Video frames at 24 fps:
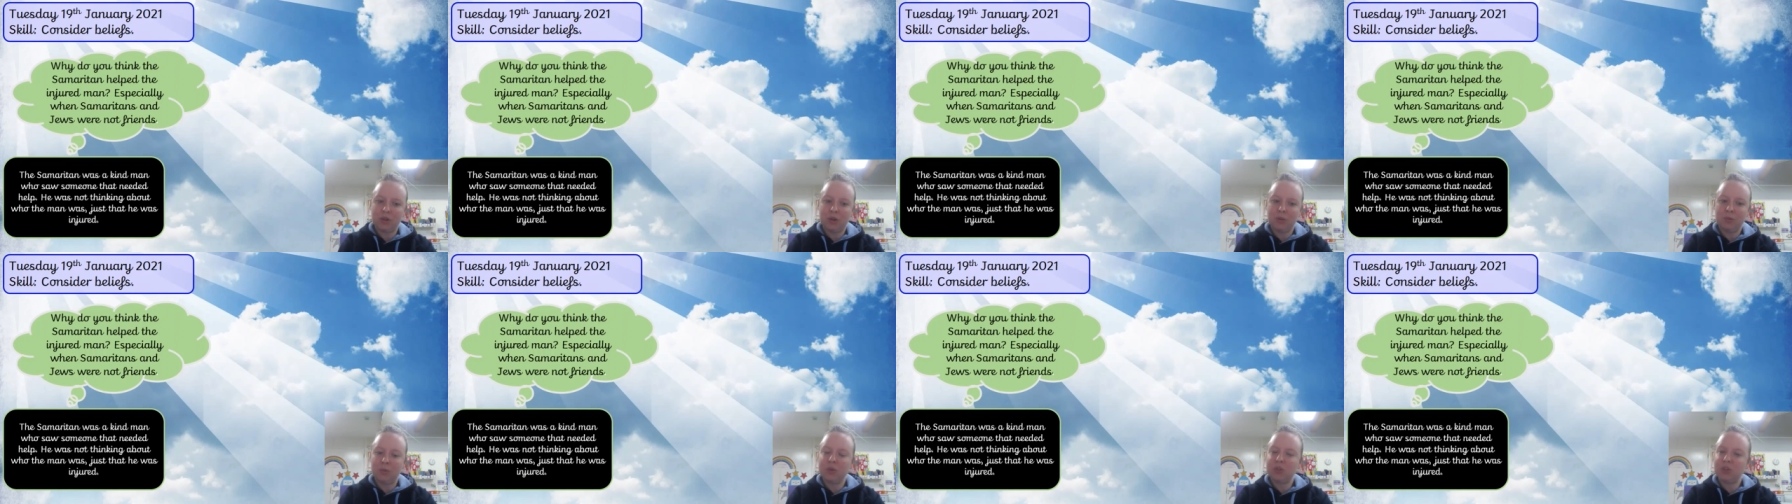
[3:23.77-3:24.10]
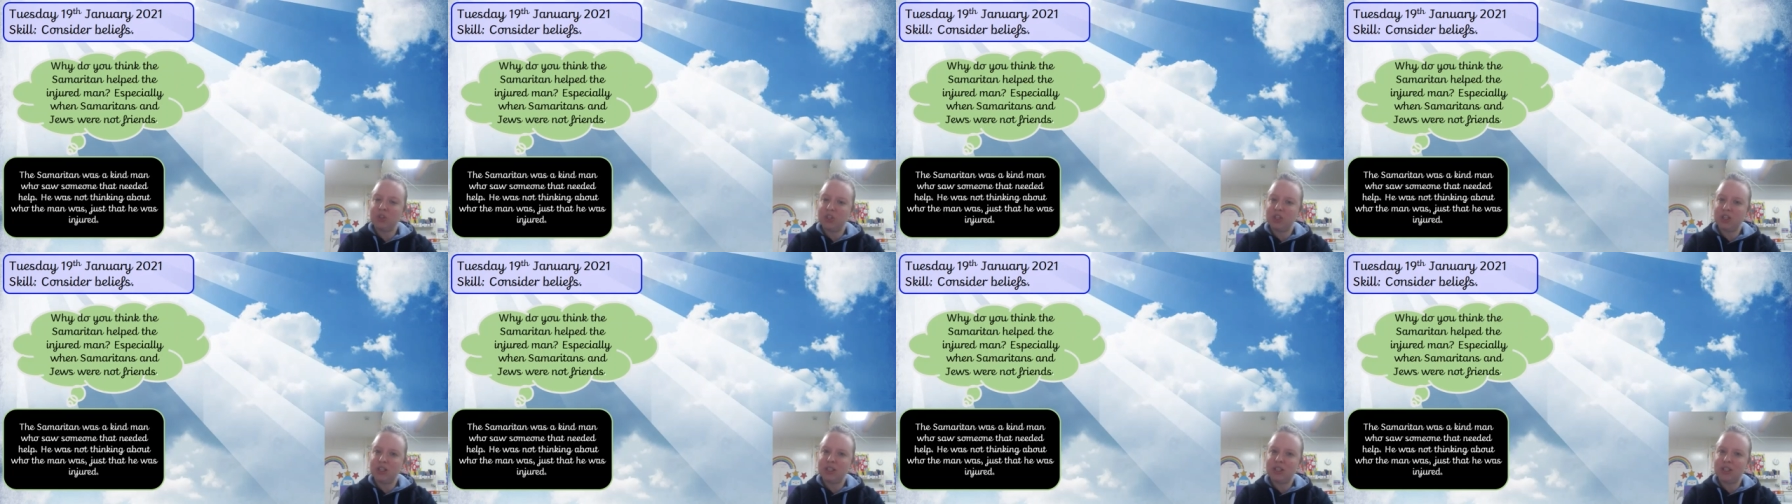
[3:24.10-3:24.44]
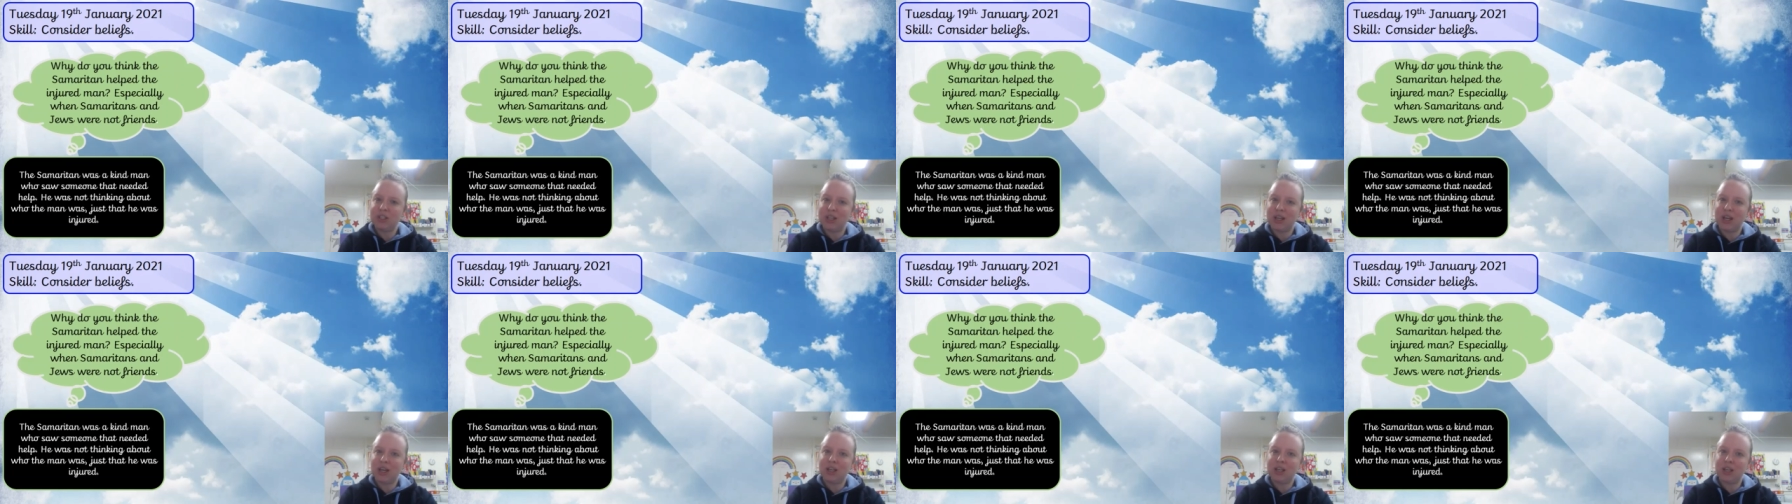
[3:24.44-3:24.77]
but just
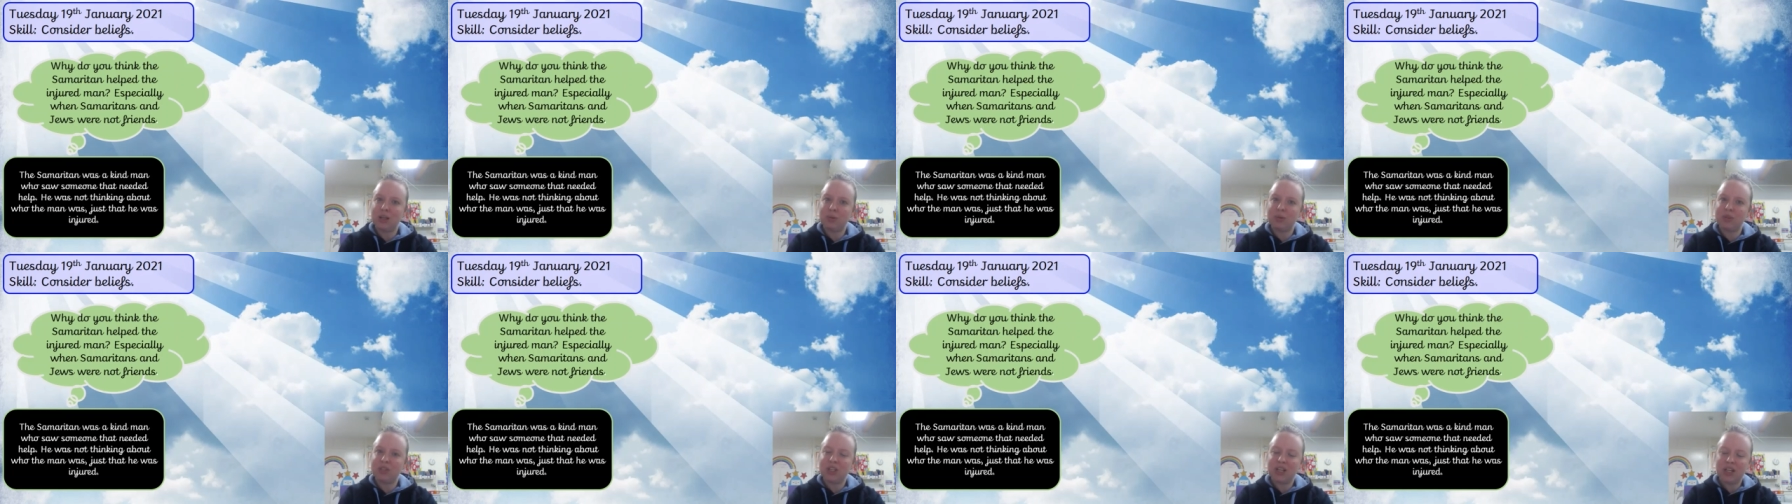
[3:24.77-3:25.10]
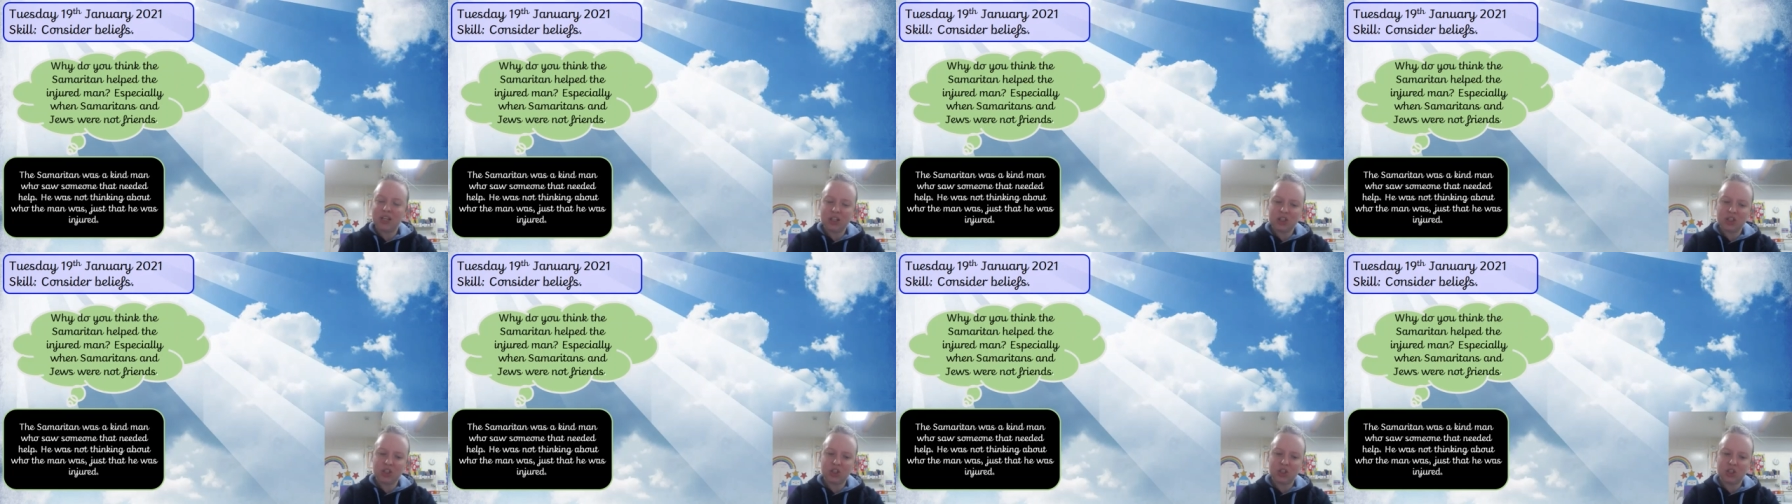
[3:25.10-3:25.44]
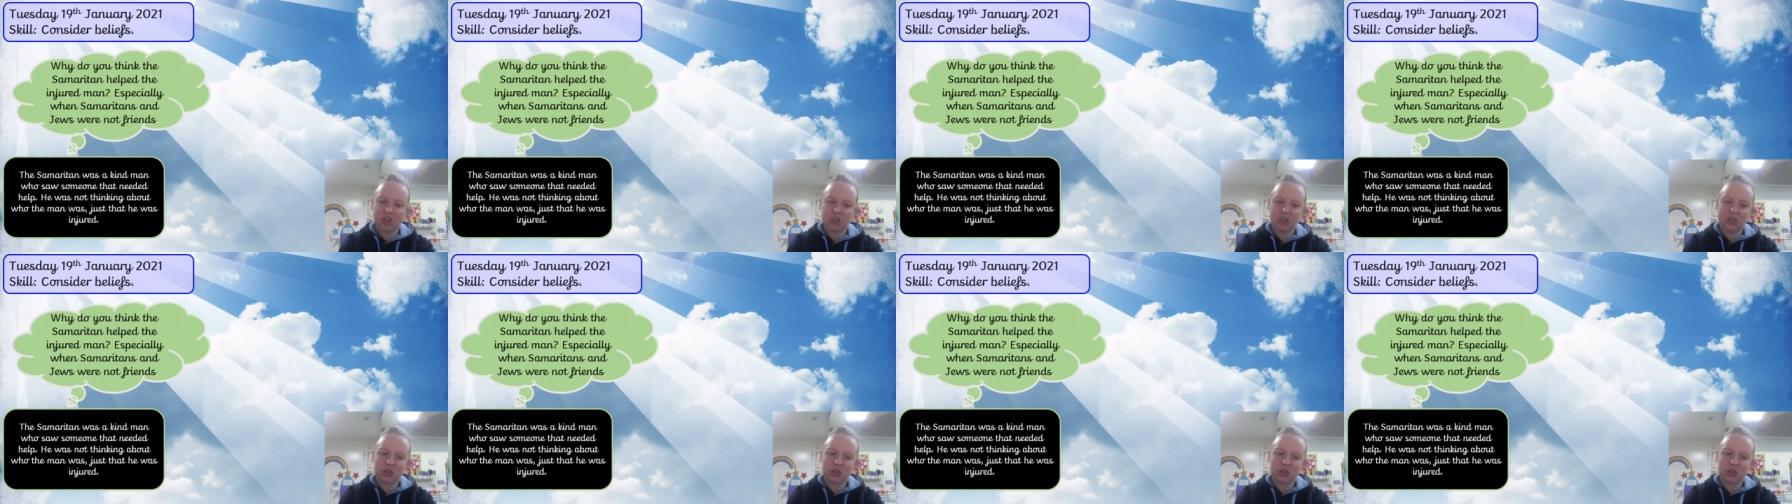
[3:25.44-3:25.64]
that he was injured.